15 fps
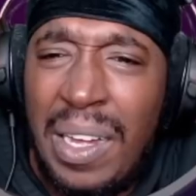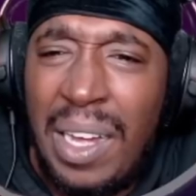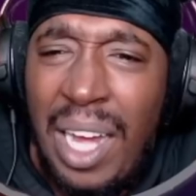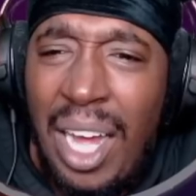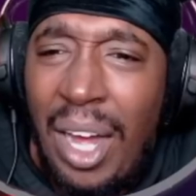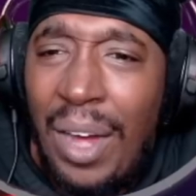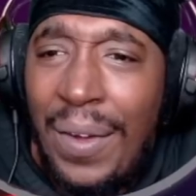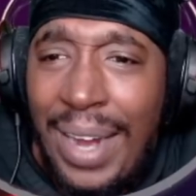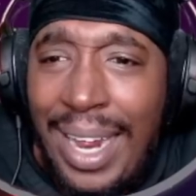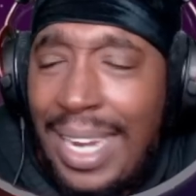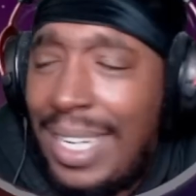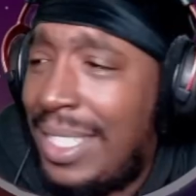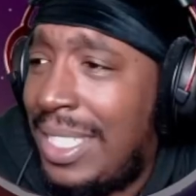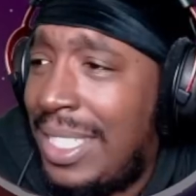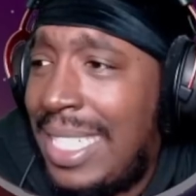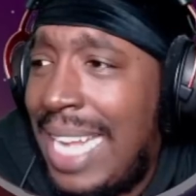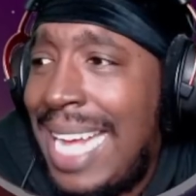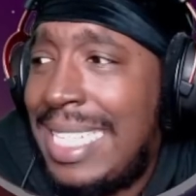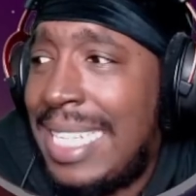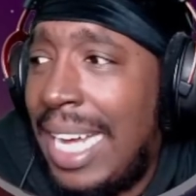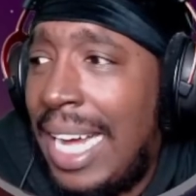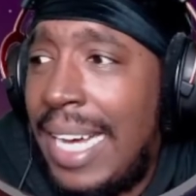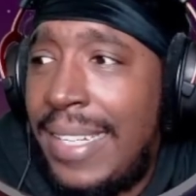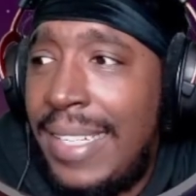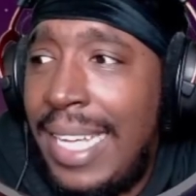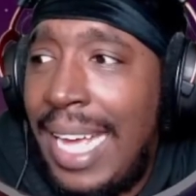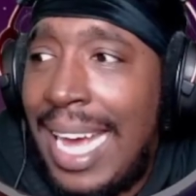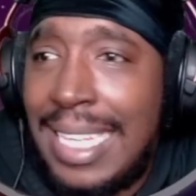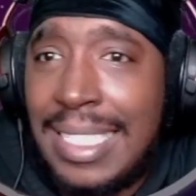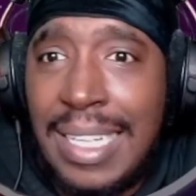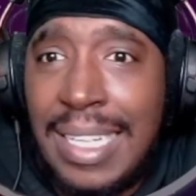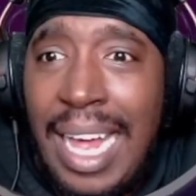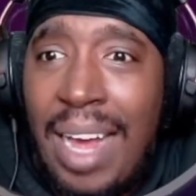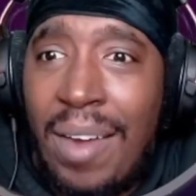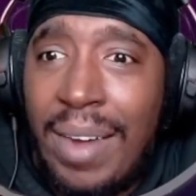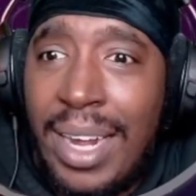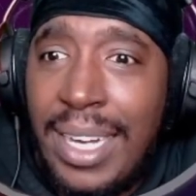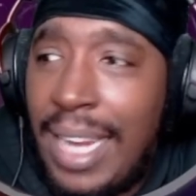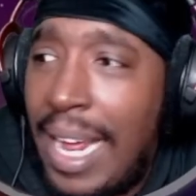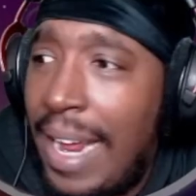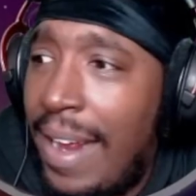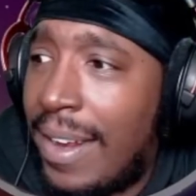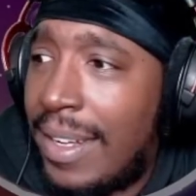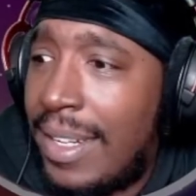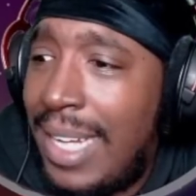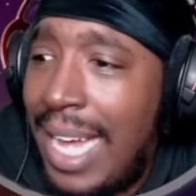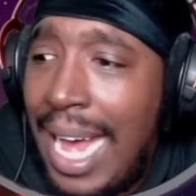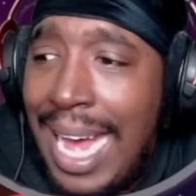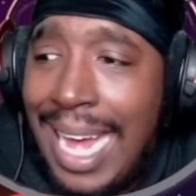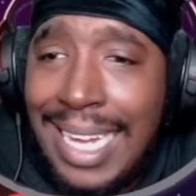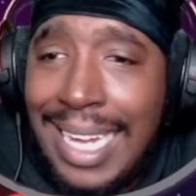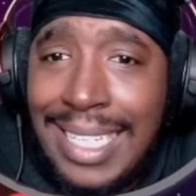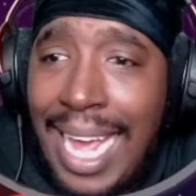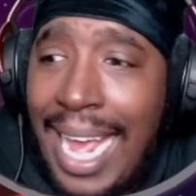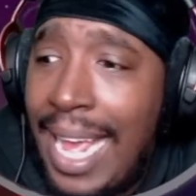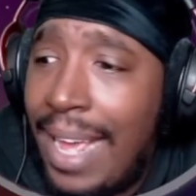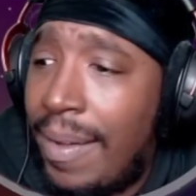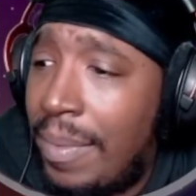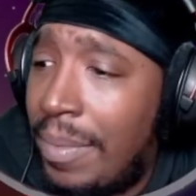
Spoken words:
Oh, that's an ugly ass clown right there. God damn.